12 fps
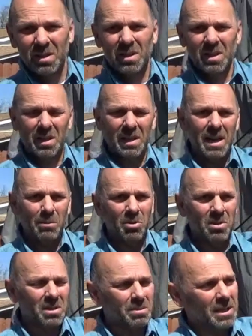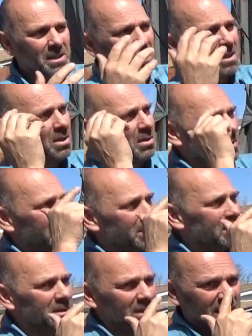in the neighborhood, especially over
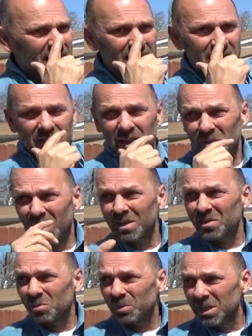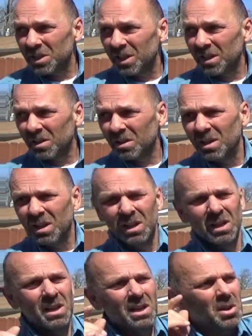on that side. Not so much here,
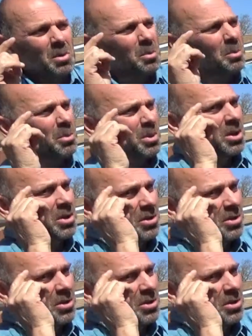but